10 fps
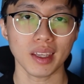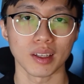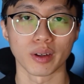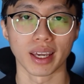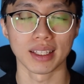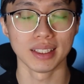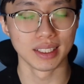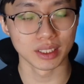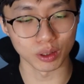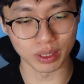Okay,
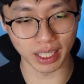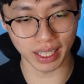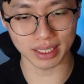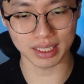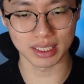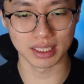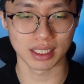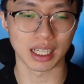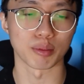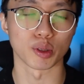so yes,
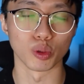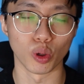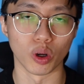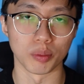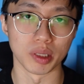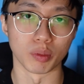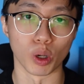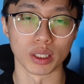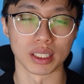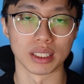carbs do hold a bit of
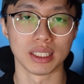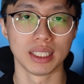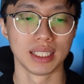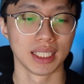water,